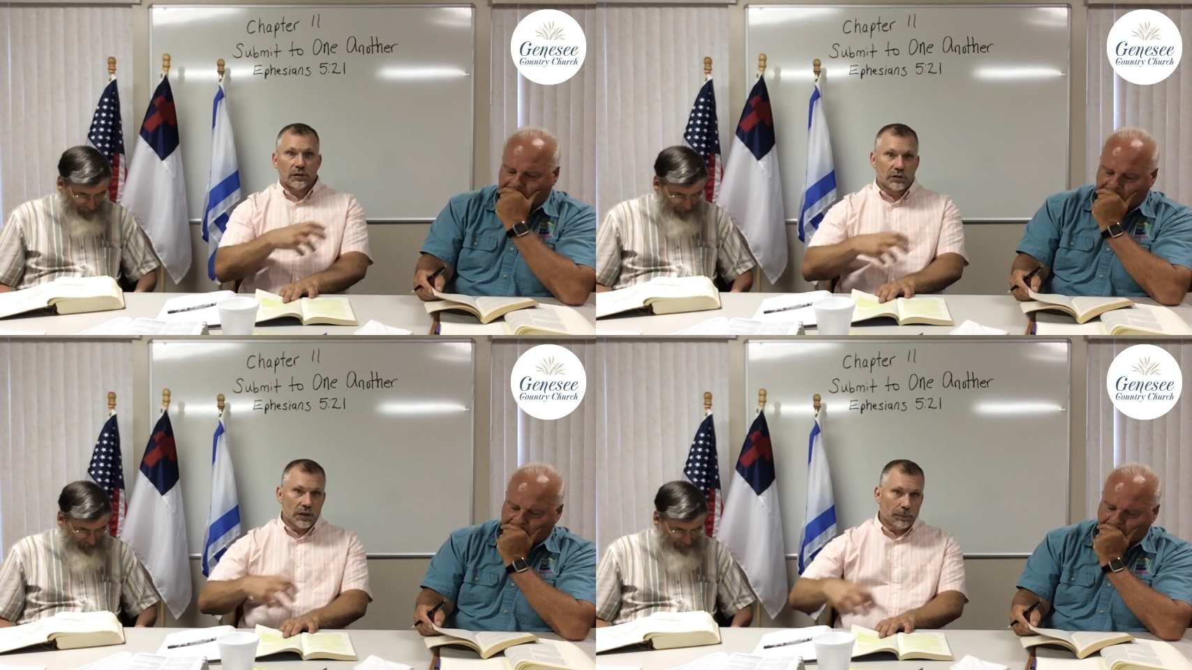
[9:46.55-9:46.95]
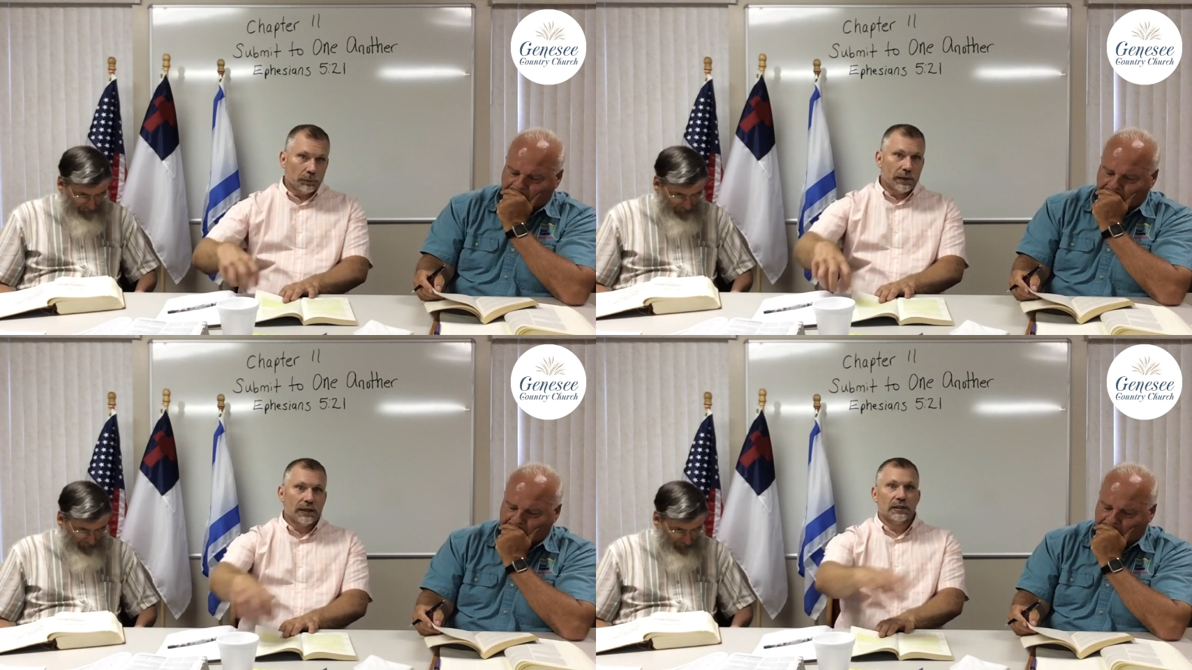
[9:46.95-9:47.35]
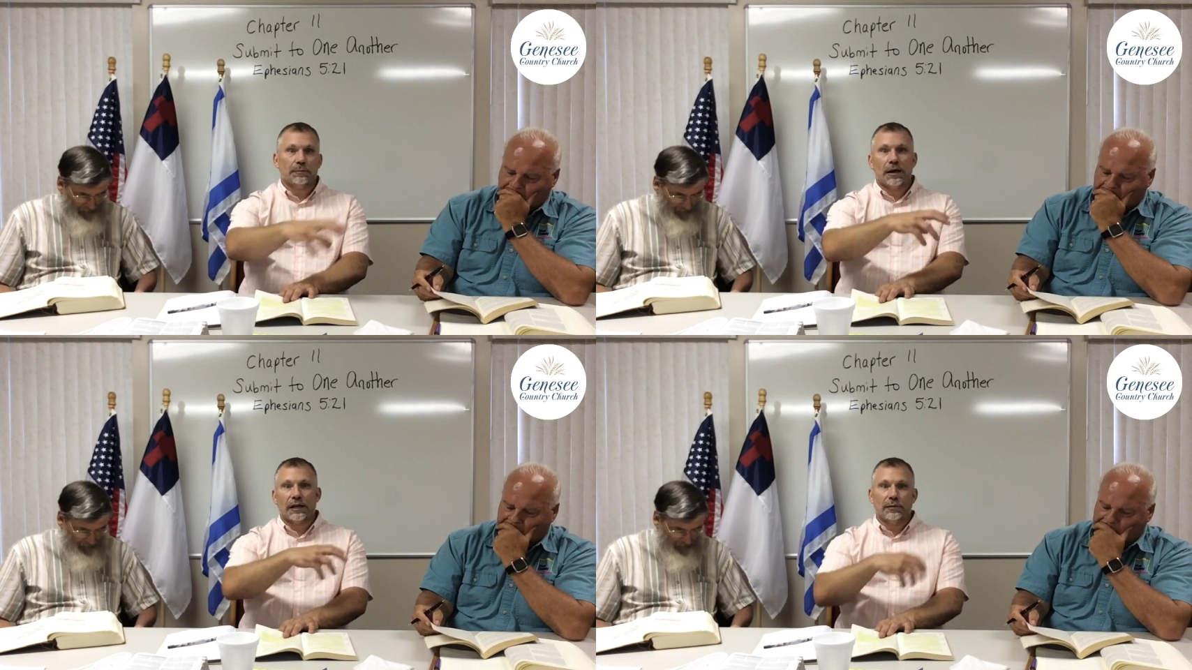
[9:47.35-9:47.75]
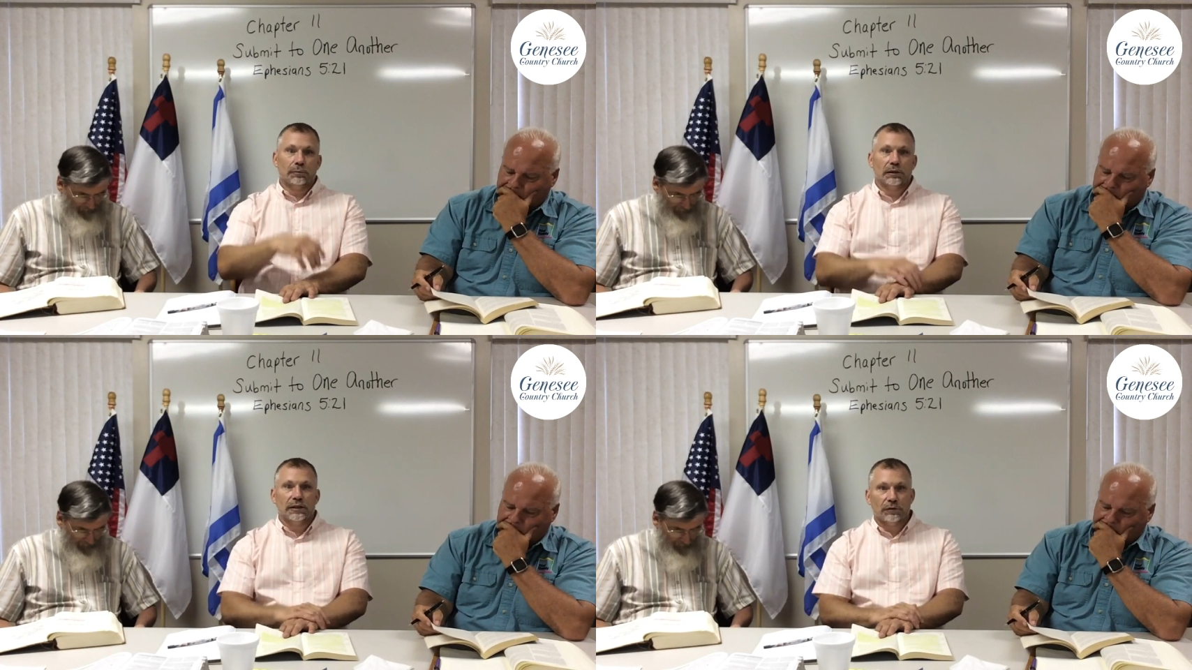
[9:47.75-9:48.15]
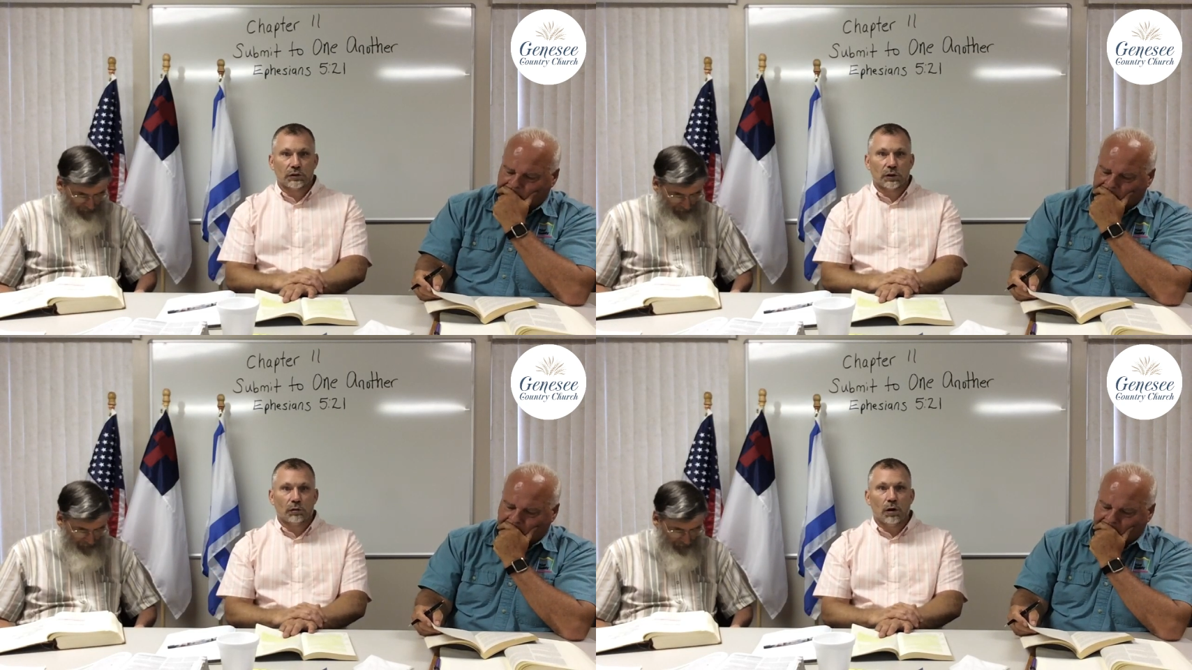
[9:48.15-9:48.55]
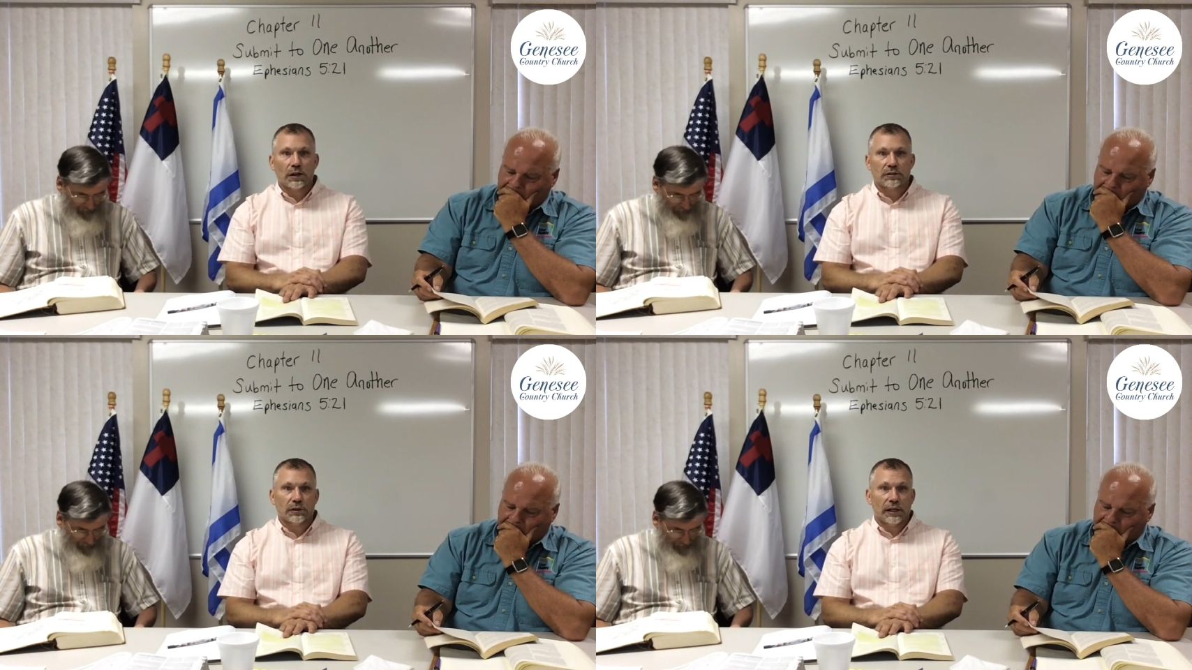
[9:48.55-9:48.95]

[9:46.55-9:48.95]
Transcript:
Speaker 1: separating the body of believers across